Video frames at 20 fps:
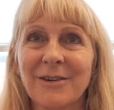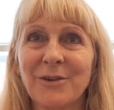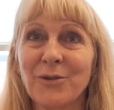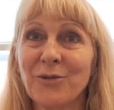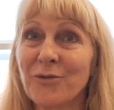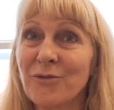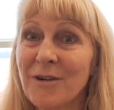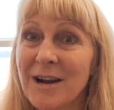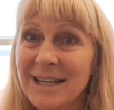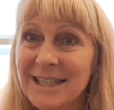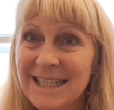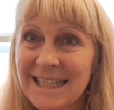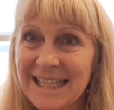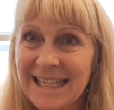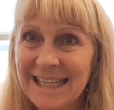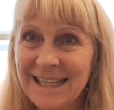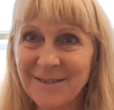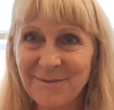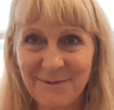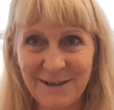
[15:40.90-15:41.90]

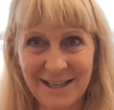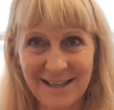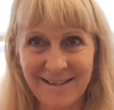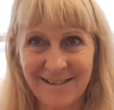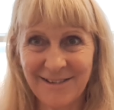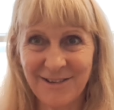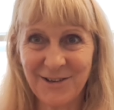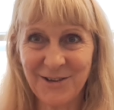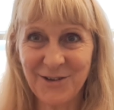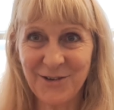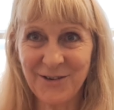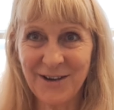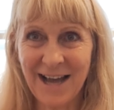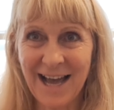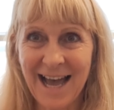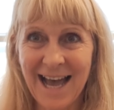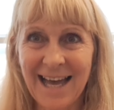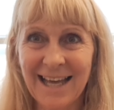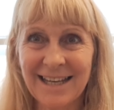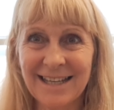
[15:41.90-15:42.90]
already, please do.
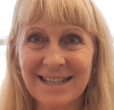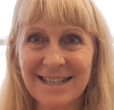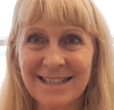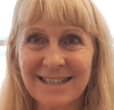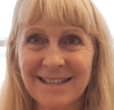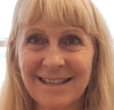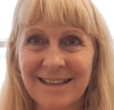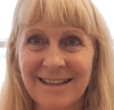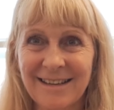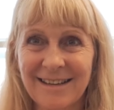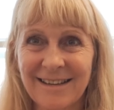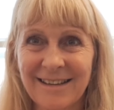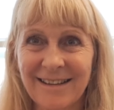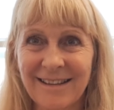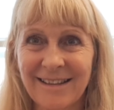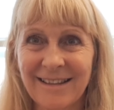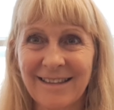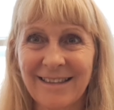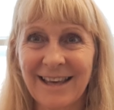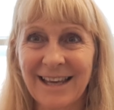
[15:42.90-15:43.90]
And
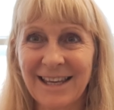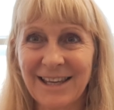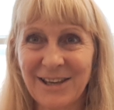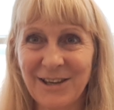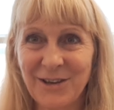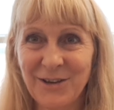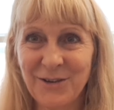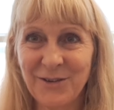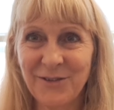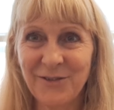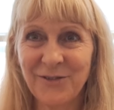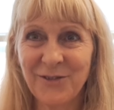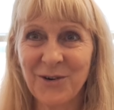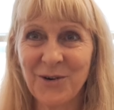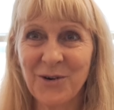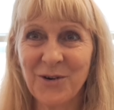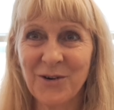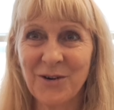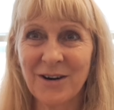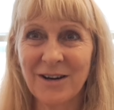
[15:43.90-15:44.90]
thank you
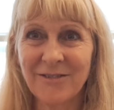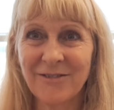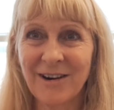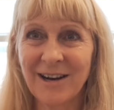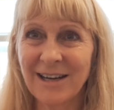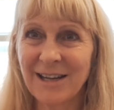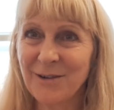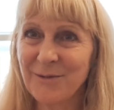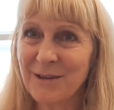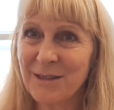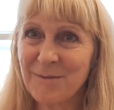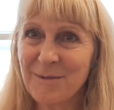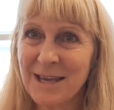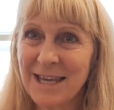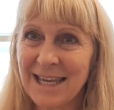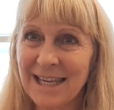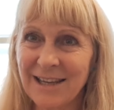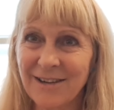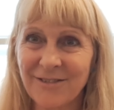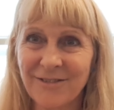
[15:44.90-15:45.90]
for running with
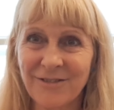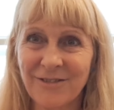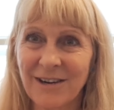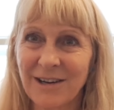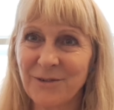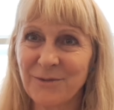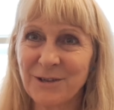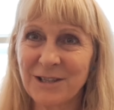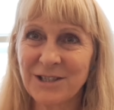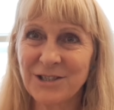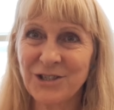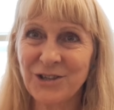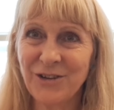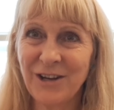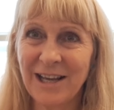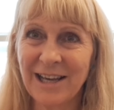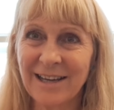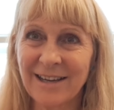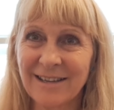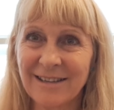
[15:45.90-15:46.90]
me, Run with
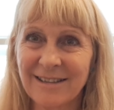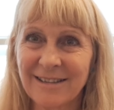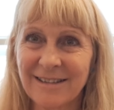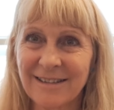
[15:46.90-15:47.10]
Julia.